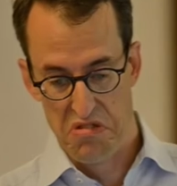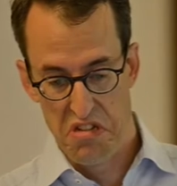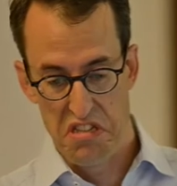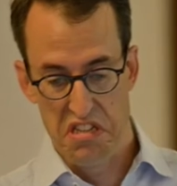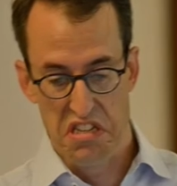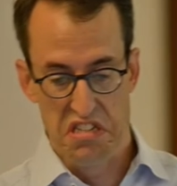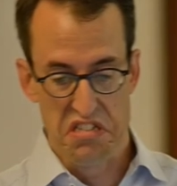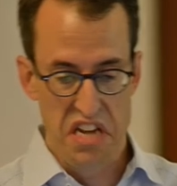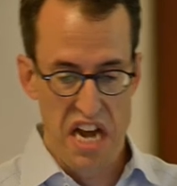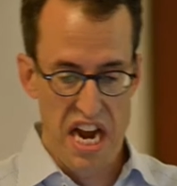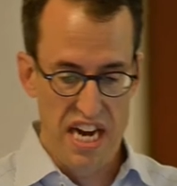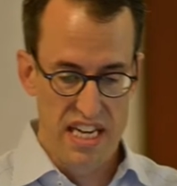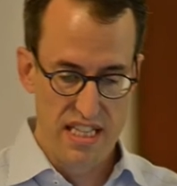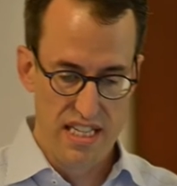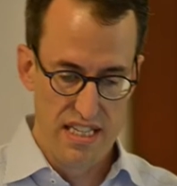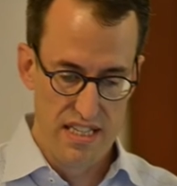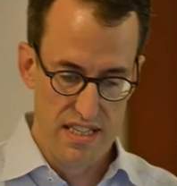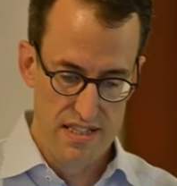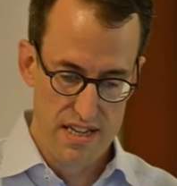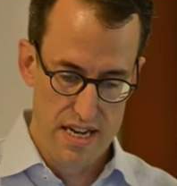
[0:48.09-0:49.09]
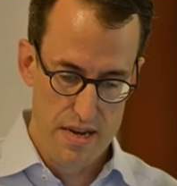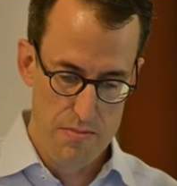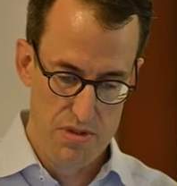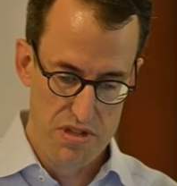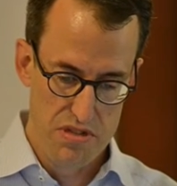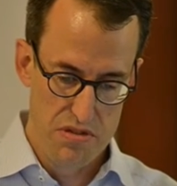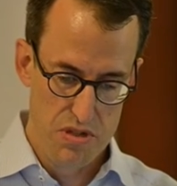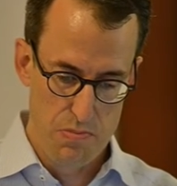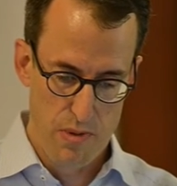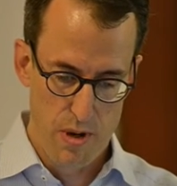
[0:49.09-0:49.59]
not exactly the same, but
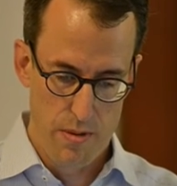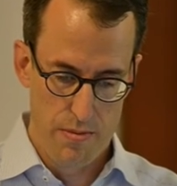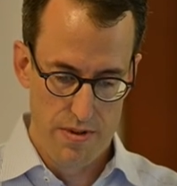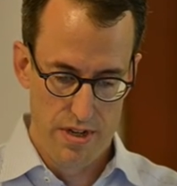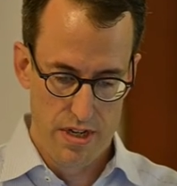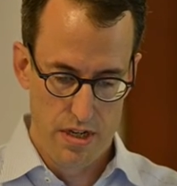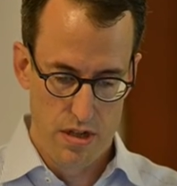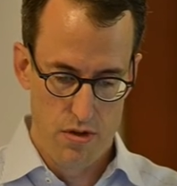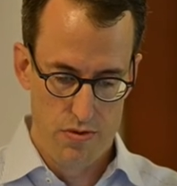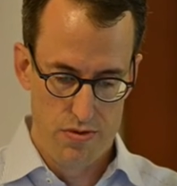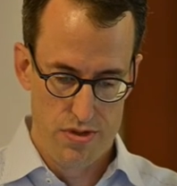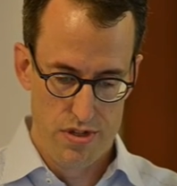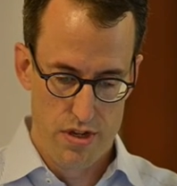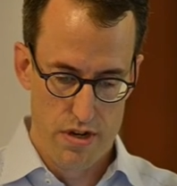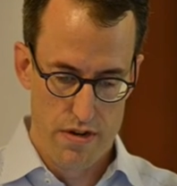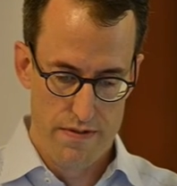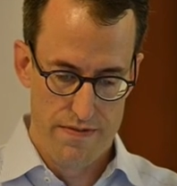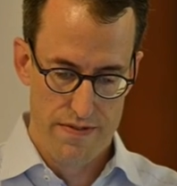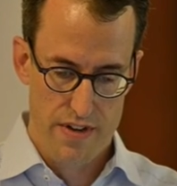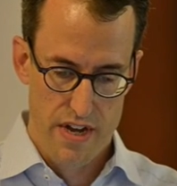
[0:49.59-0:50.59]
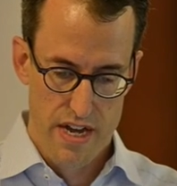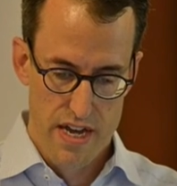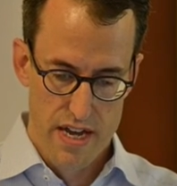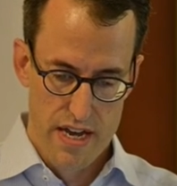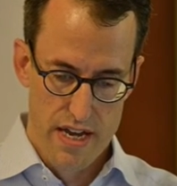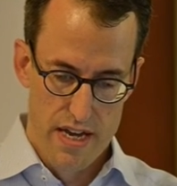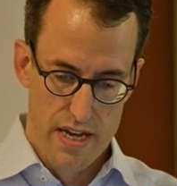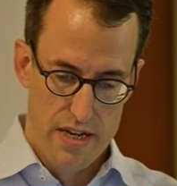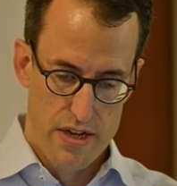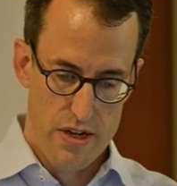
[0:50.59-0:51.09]
it's probably close enough.
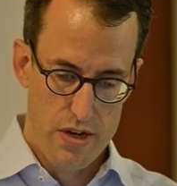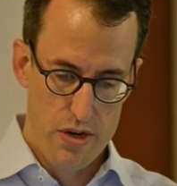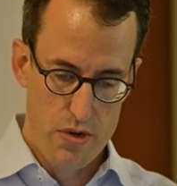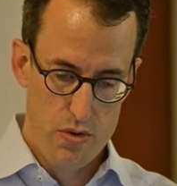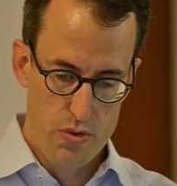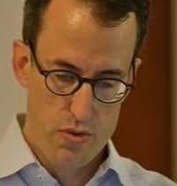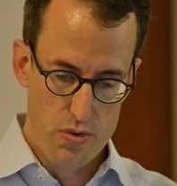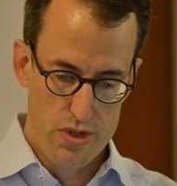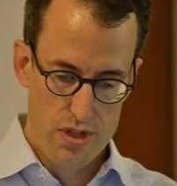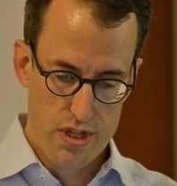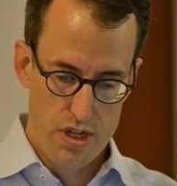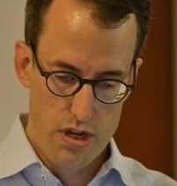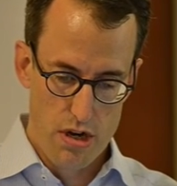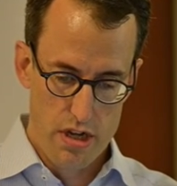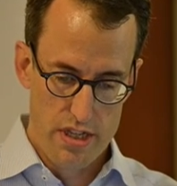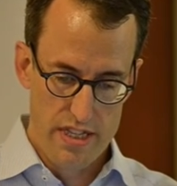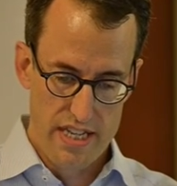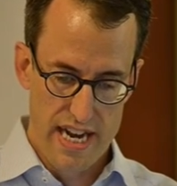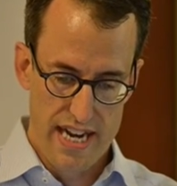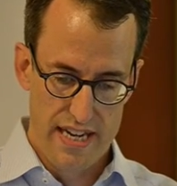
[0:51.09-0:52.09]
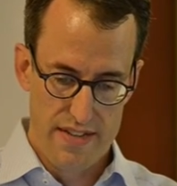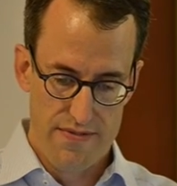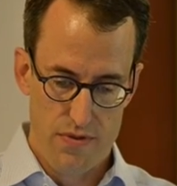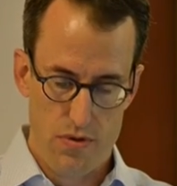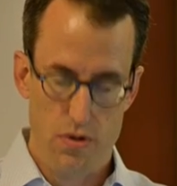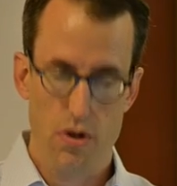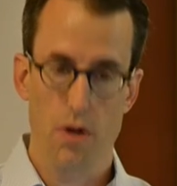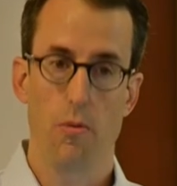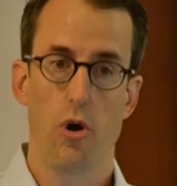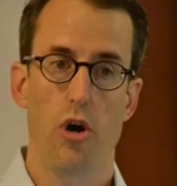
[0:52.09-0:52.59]
You know, who's the contact
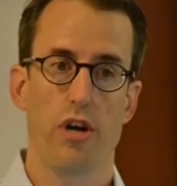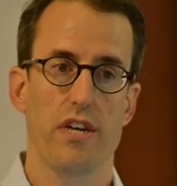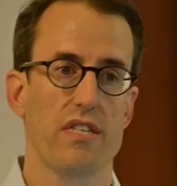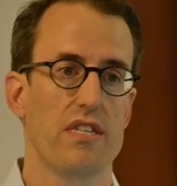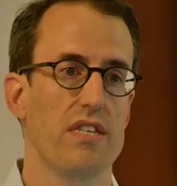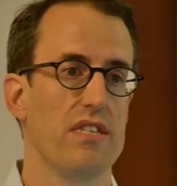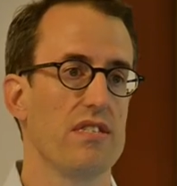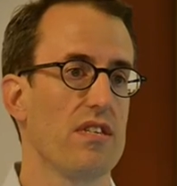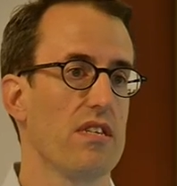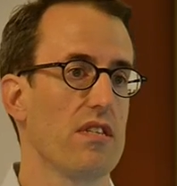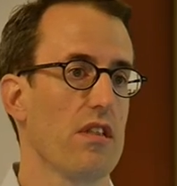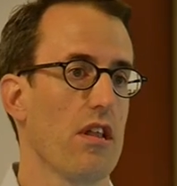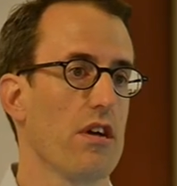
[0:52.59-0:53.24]
for commodities in